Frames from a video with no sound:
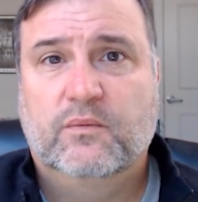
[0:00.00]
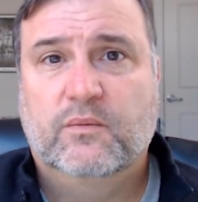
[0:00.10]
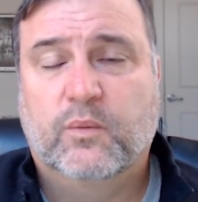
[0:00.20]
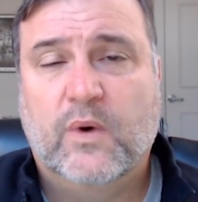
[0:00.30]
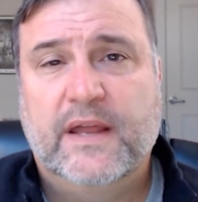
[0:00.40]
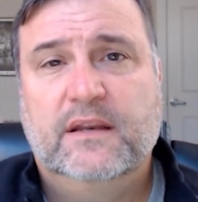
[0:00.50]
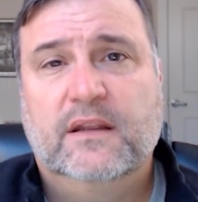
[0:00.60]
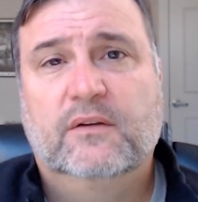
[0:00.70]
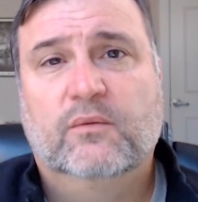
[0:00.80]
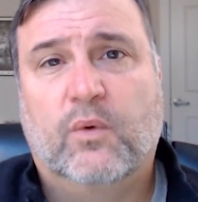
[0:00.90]
when
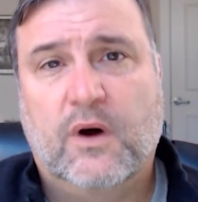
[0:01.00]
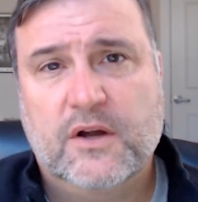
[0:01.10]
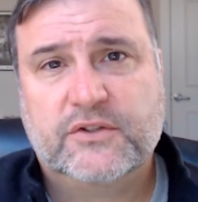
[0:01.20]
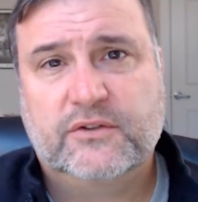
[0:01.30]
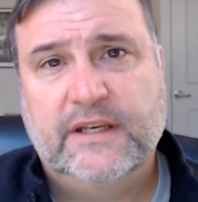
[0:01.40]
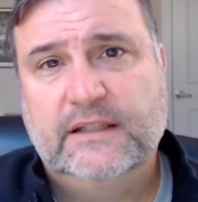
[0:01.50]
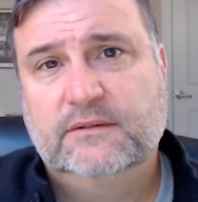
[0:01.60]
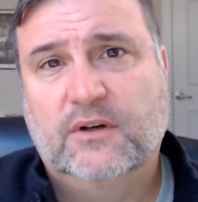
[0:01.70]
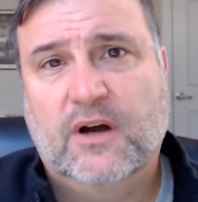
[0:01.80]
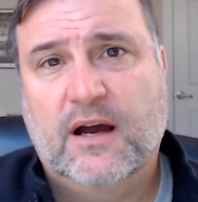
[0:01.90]
Wall Street
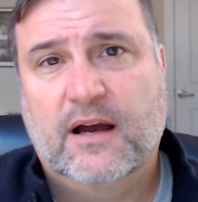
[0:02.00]
uh,